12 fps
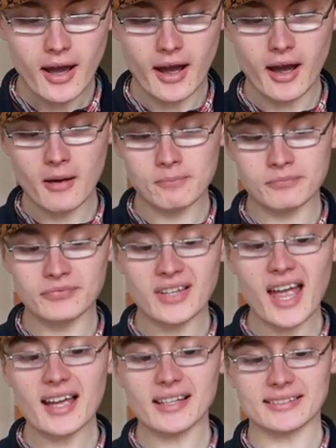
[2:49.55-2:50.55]
Um,
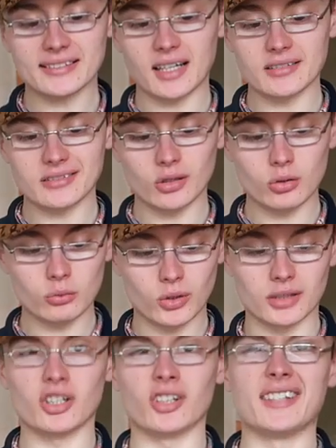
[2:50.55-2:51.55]
next, I saw,
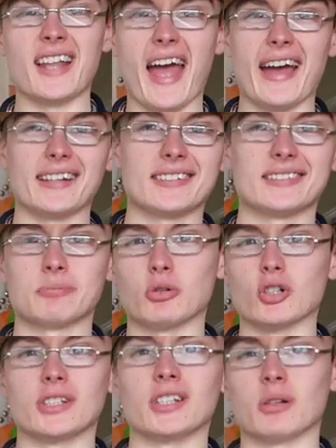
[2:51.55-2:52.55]
well, not next,
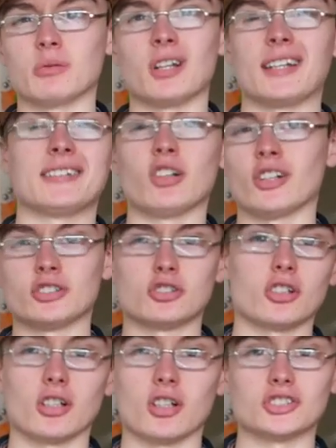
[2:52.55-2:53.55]
but, you know, it's not in
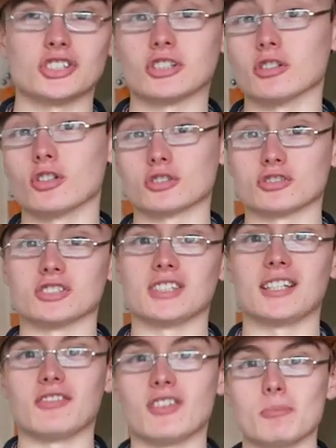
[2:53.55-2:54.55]
chronological order or
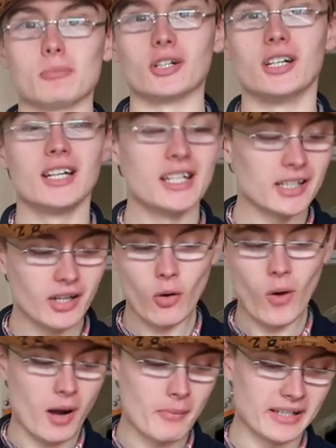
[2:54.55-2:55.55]
anything, but you
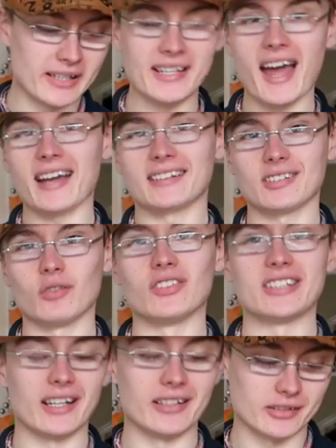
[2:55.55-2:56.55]
know what I mean, next on
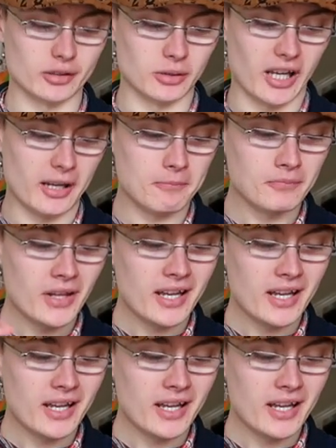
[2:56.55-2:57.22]
the sales update.